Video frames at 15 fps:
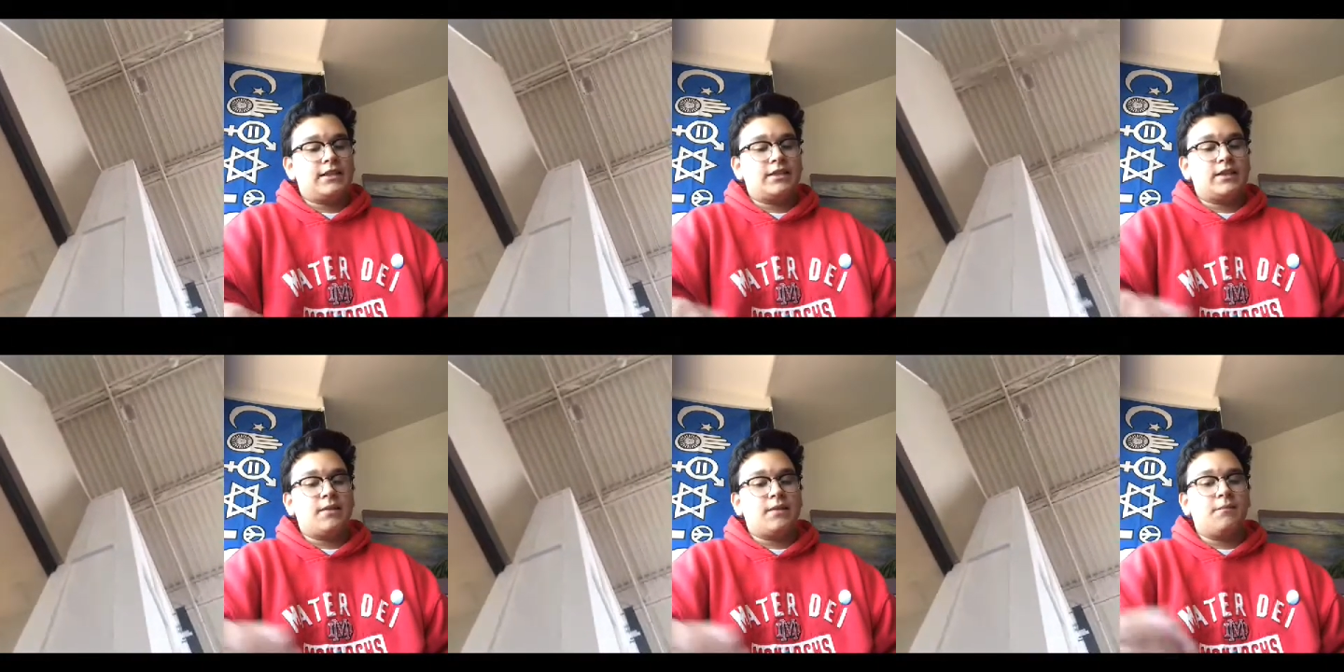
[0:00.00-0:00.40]

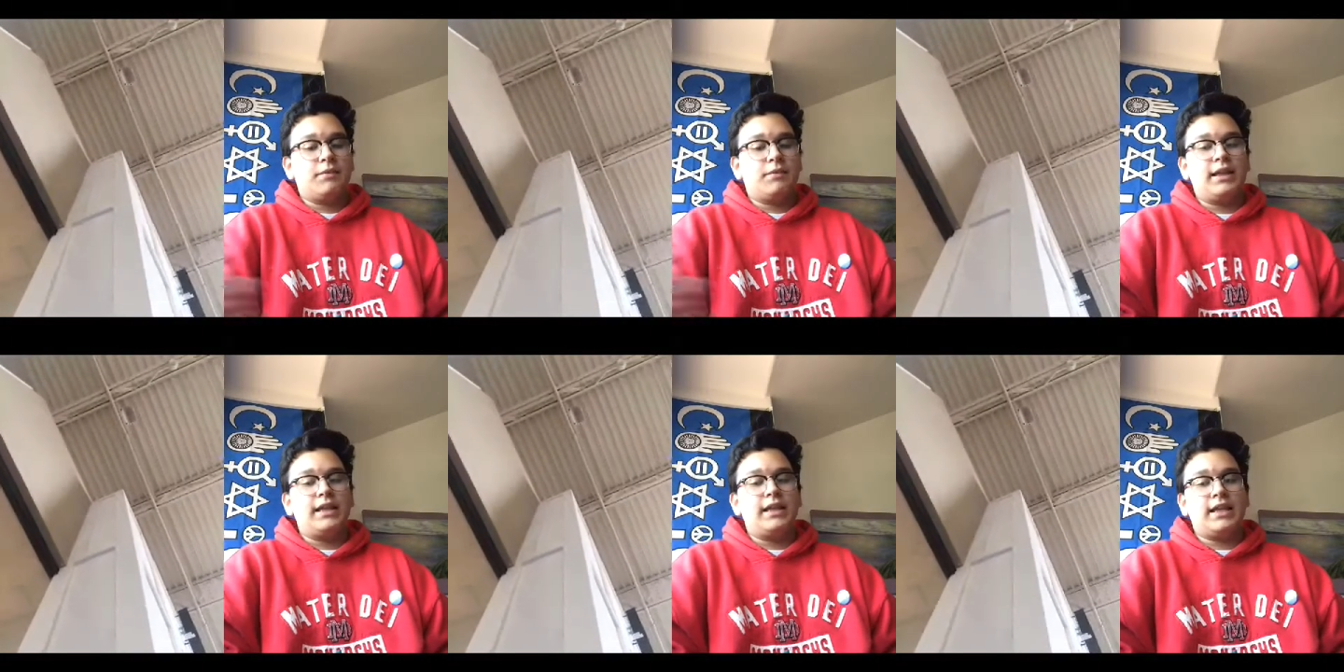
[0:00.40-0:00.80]

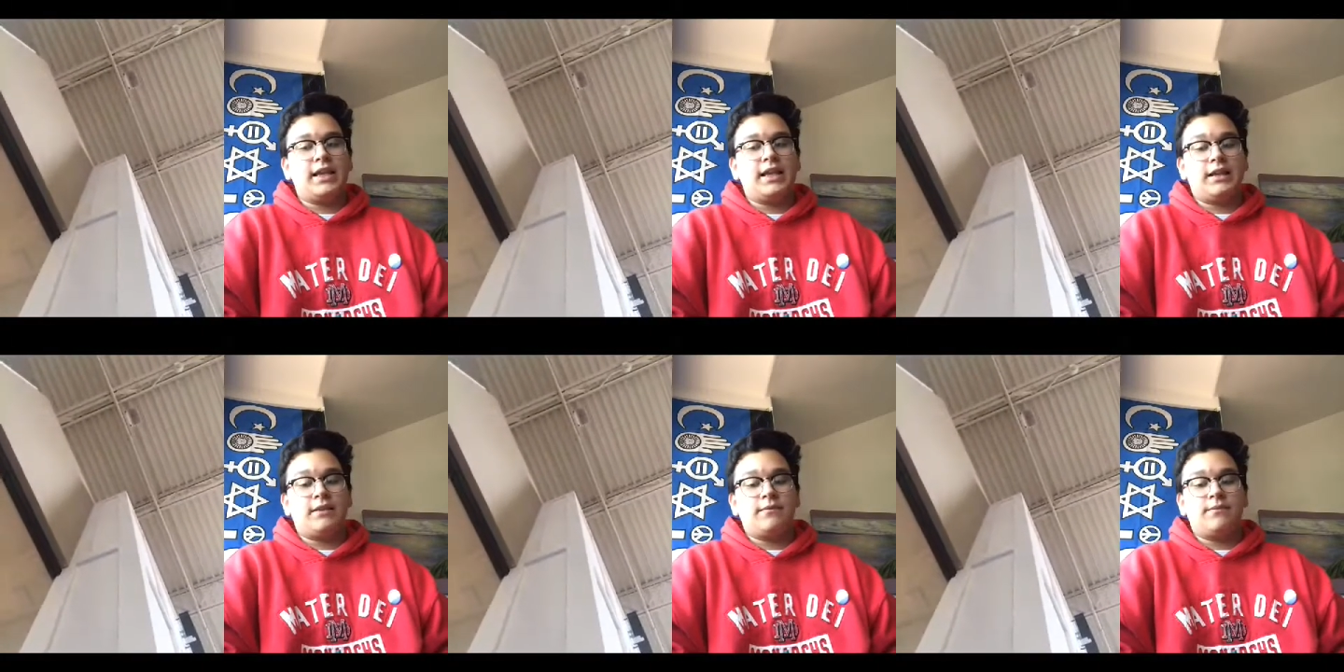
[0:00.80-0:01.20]

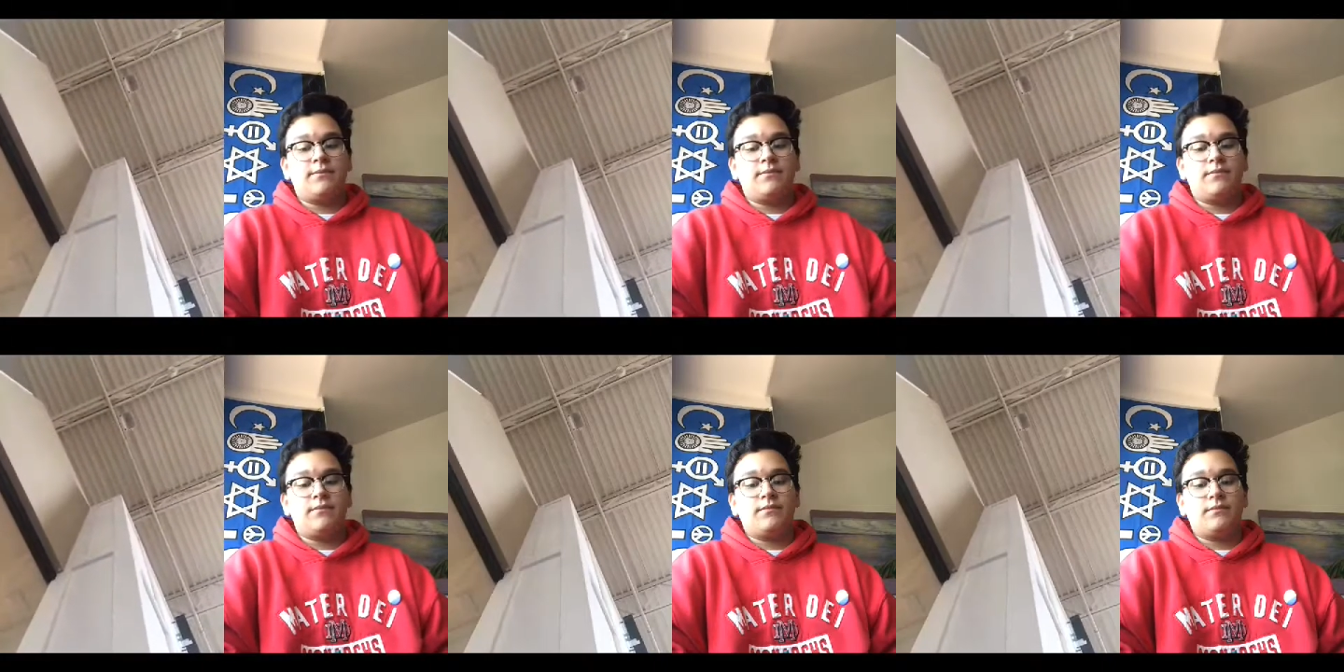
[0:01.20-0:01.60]
completely
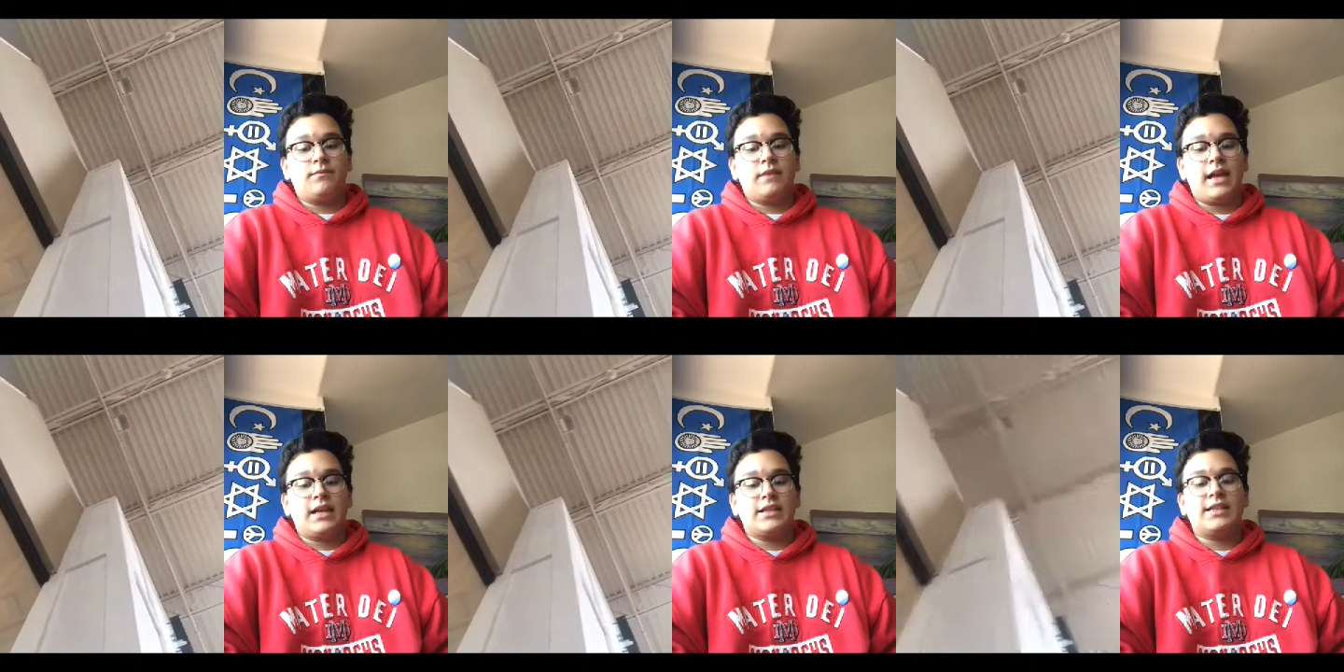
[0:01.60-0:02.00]

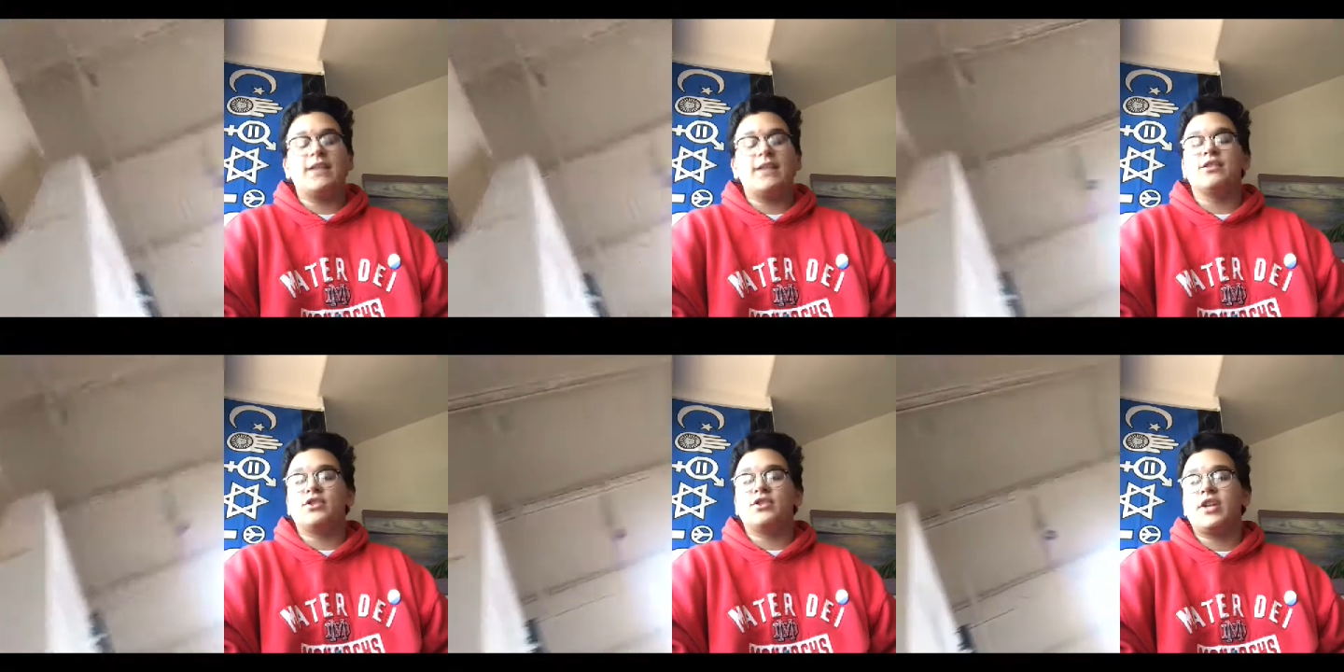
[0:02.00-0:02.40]
like set
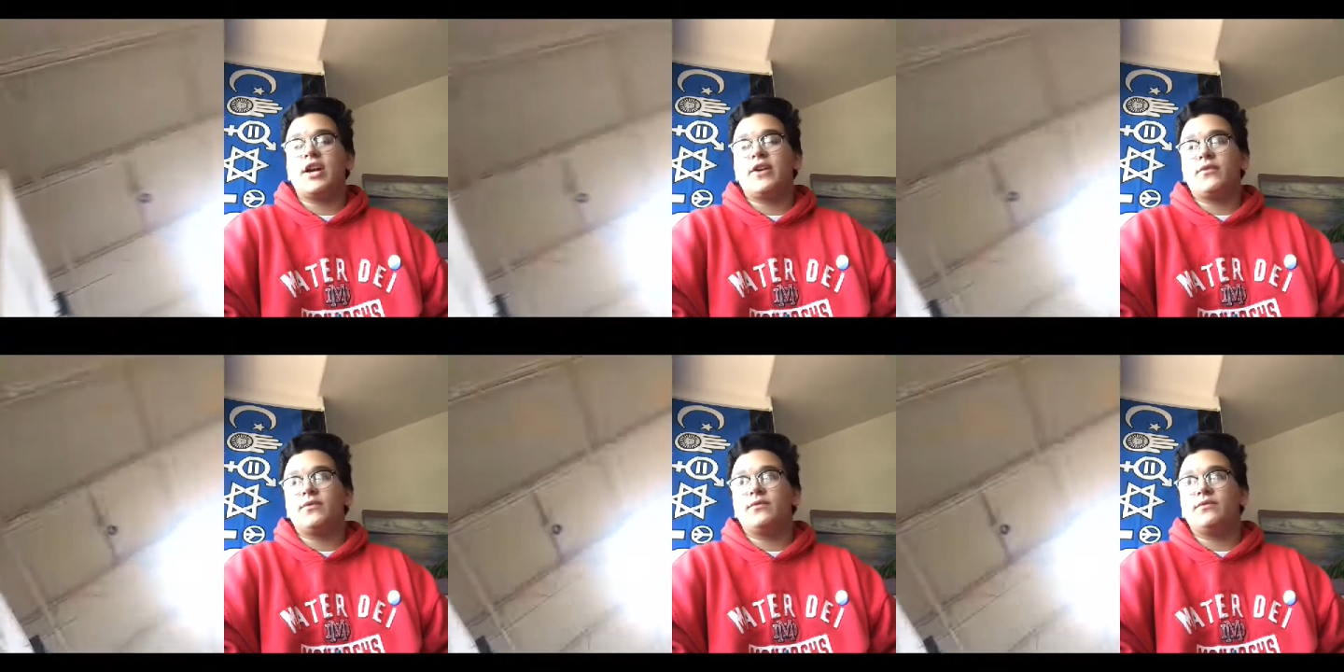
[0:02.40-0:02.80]
in stone.